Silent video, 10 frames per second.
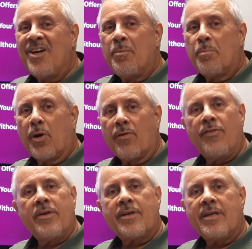
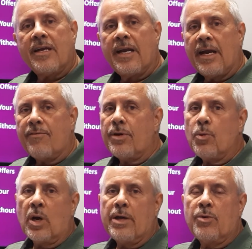perfect in every
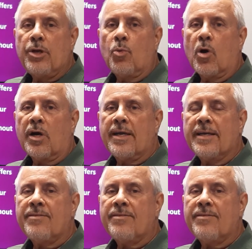way when you walk in?